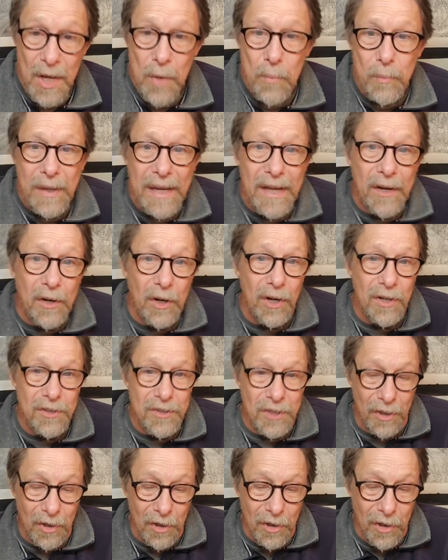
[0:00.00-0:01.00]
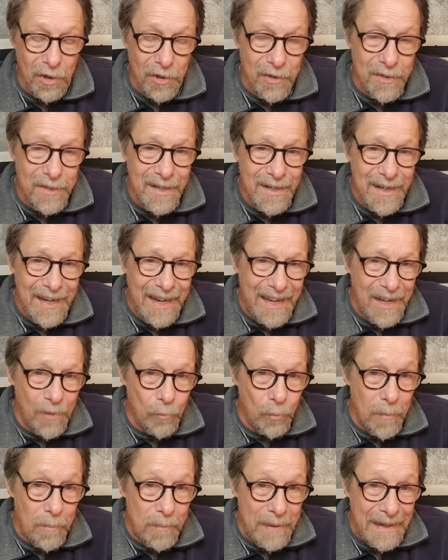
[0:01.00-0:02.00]
Peter turned in
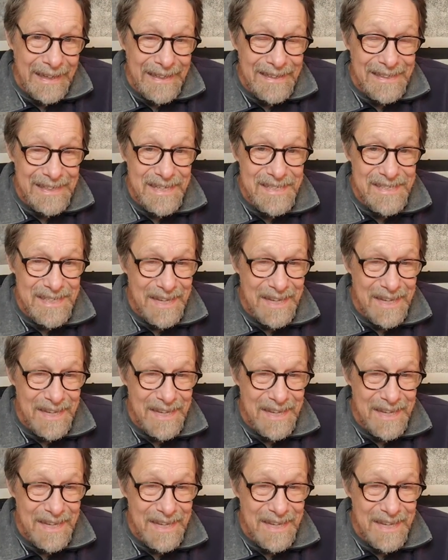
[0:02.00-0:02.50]
repentance